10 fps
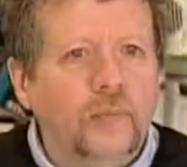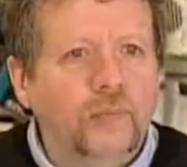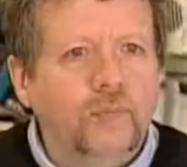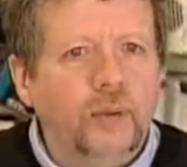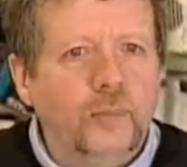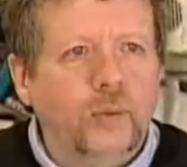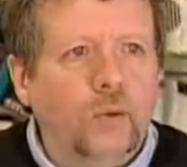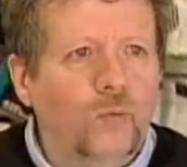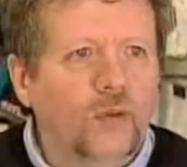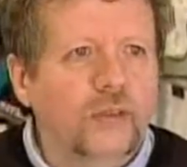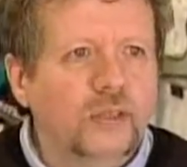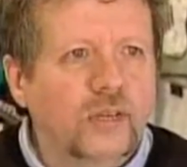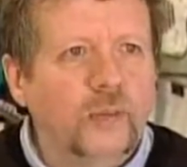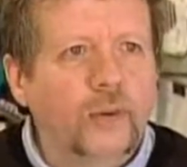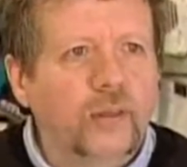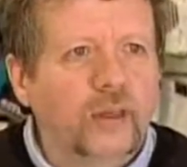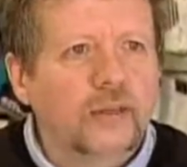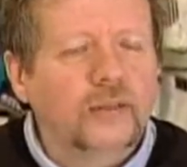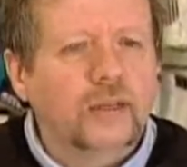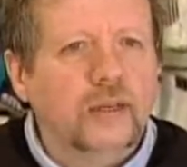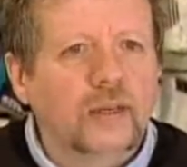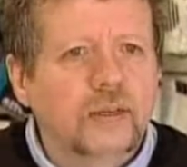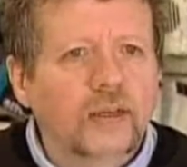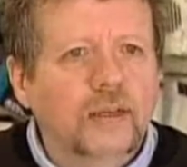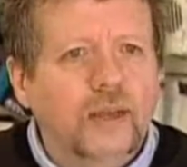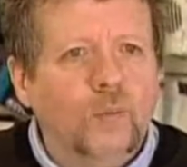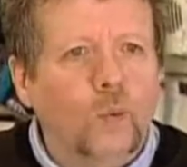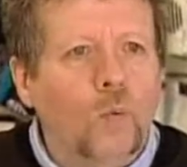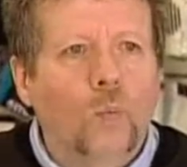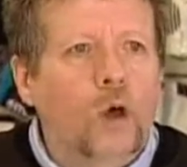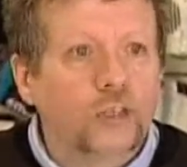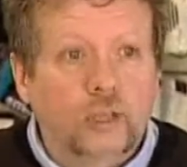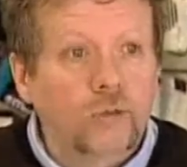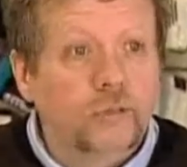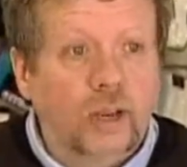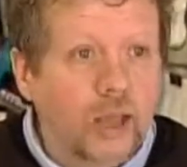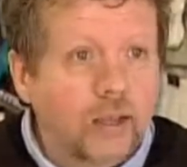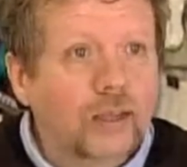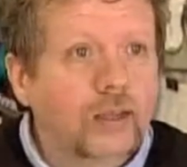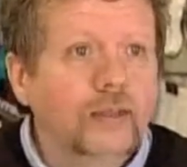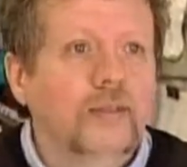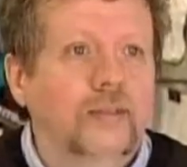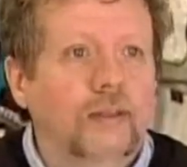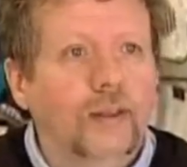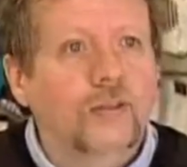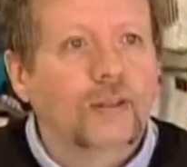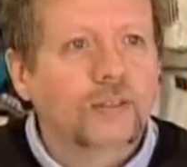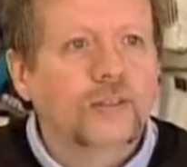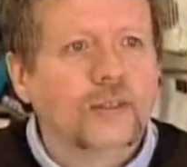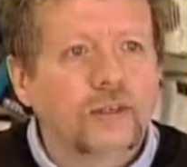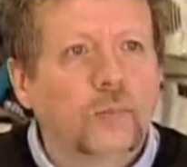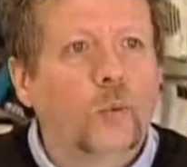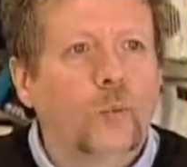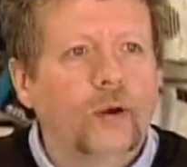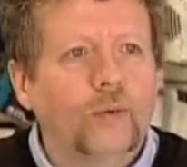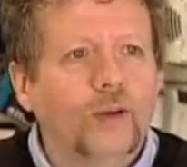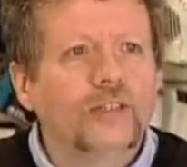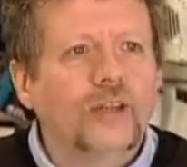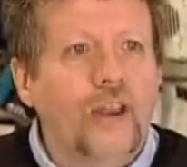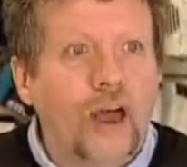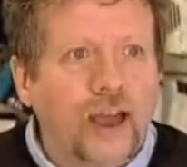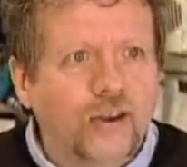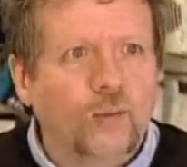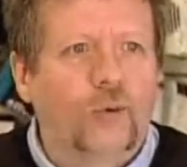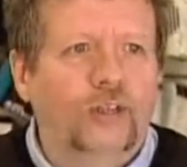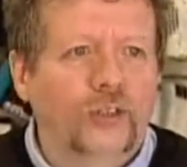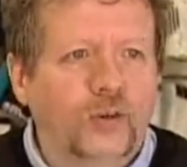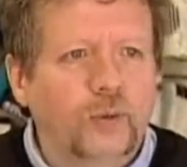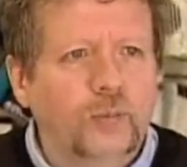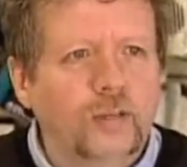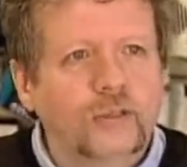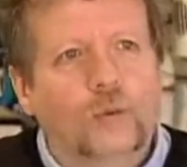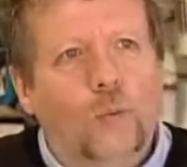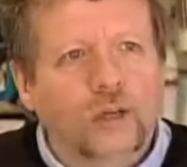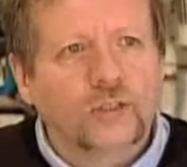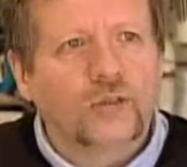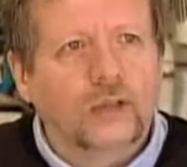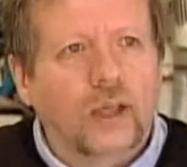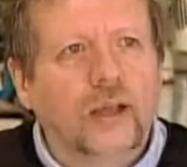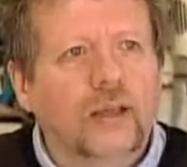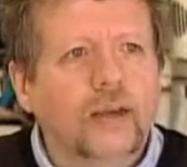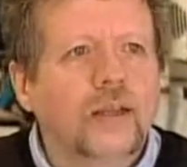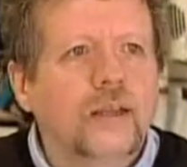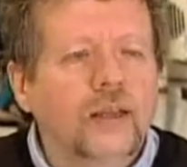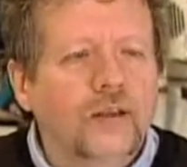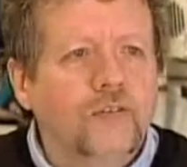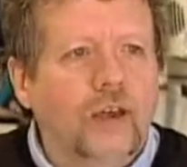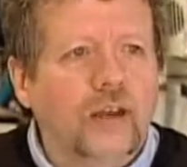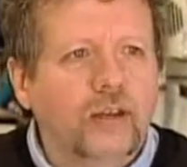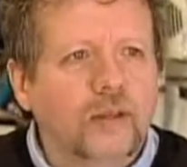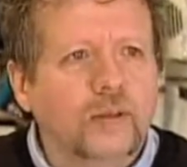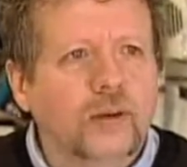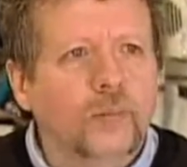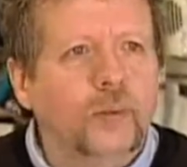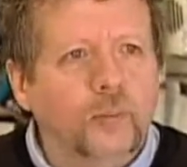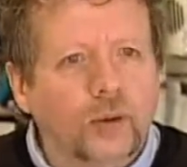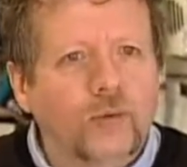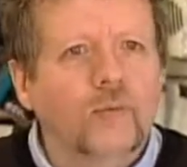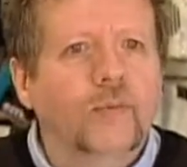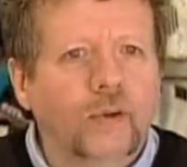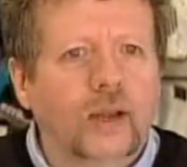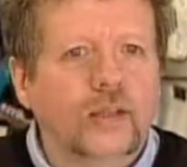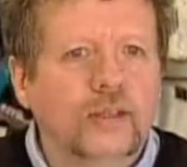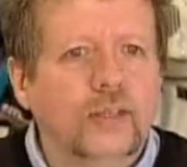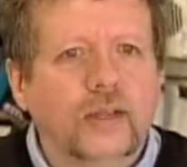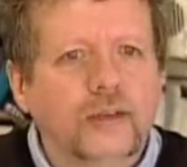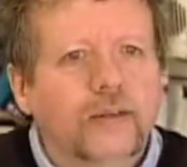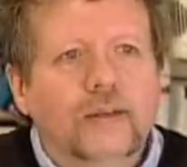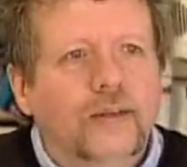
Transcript: get people over the stigma that it won't wash out the luck. You know, that's the number one reason not to wash your equipment, is to wash out the luck. And finally, people are realizing that